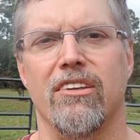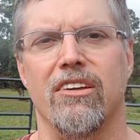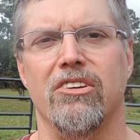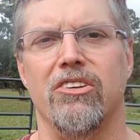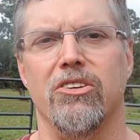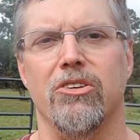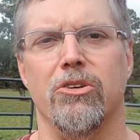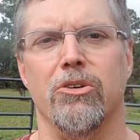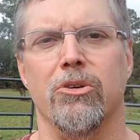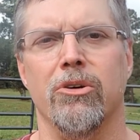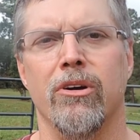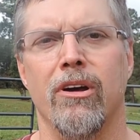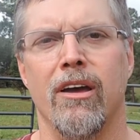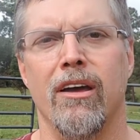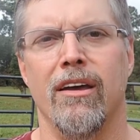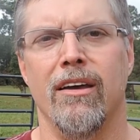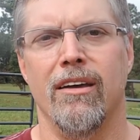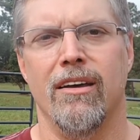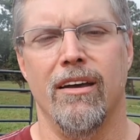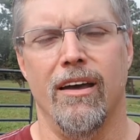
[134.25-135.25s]
they do.
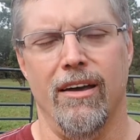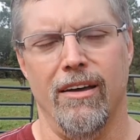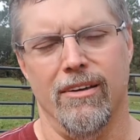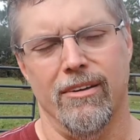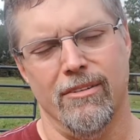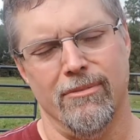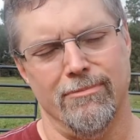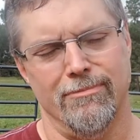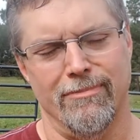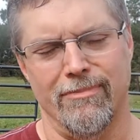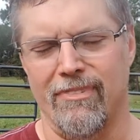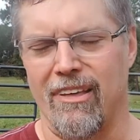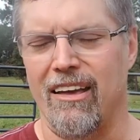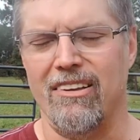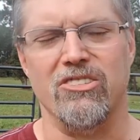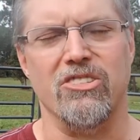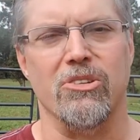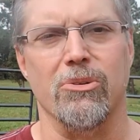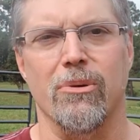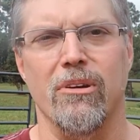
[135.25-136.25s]
And
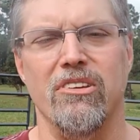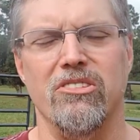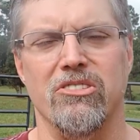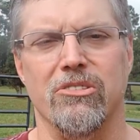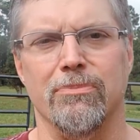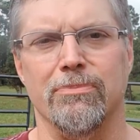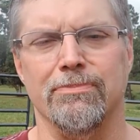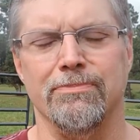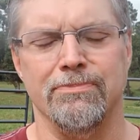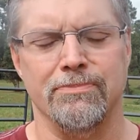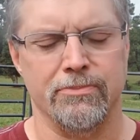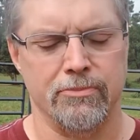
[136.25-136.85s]
that's the reason.